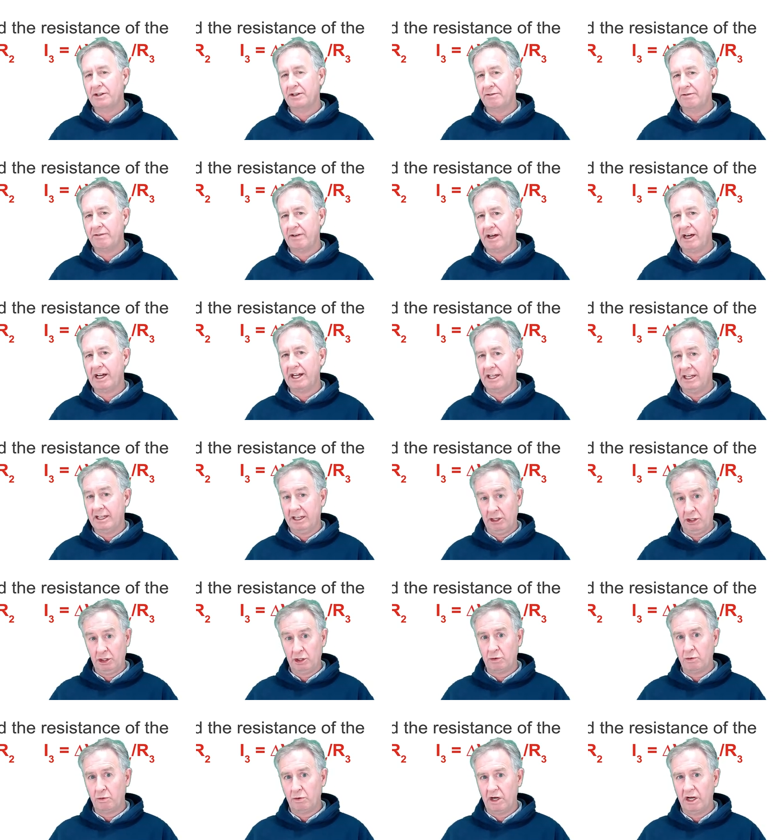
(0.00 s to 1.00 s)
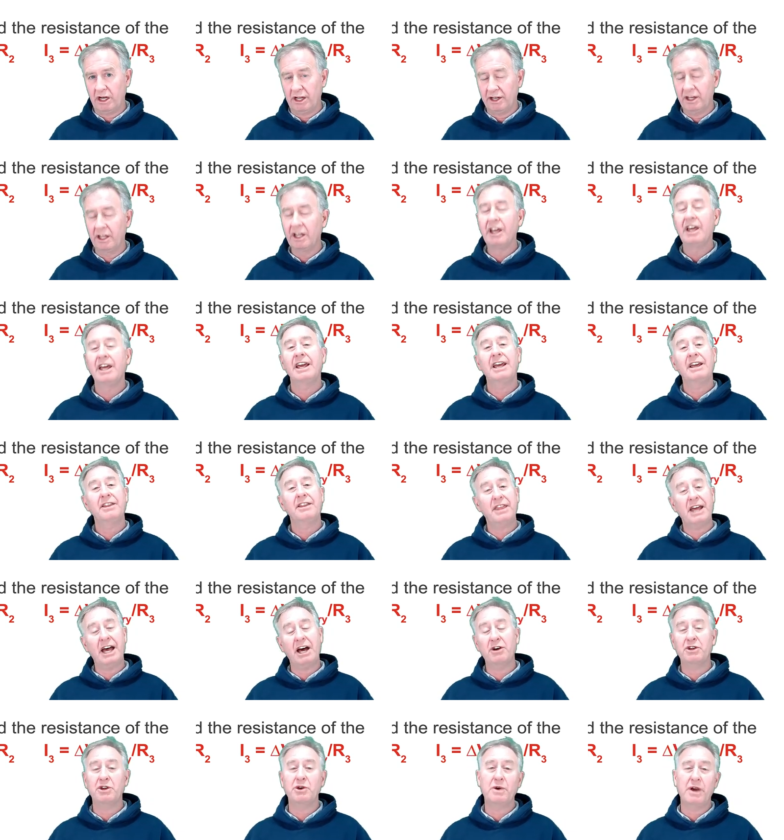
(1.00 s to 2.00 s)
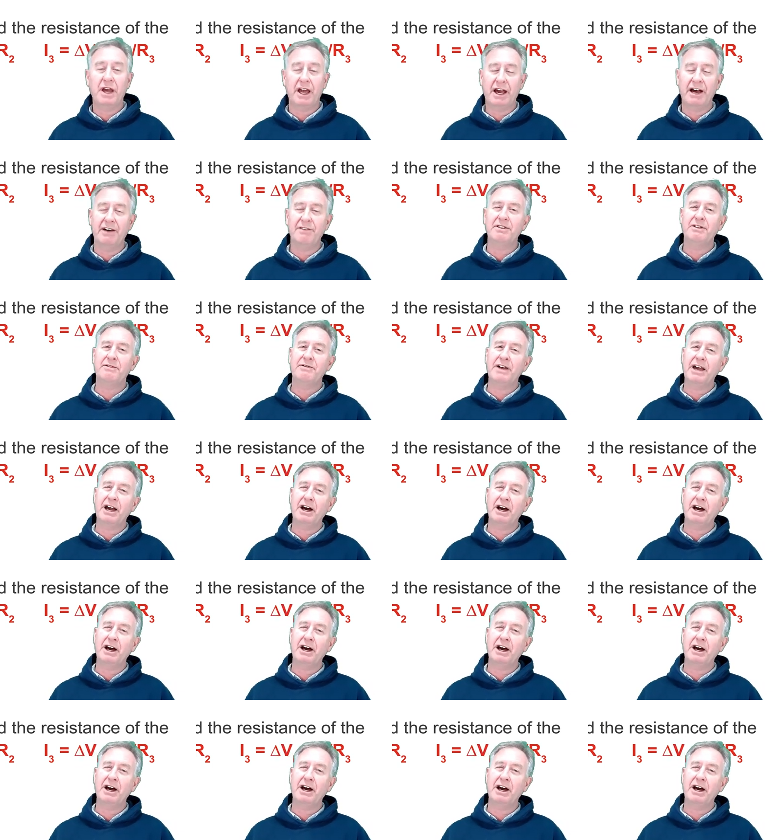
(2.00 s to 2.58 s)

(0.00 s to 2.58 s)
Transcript: divide it into 1, and now you have the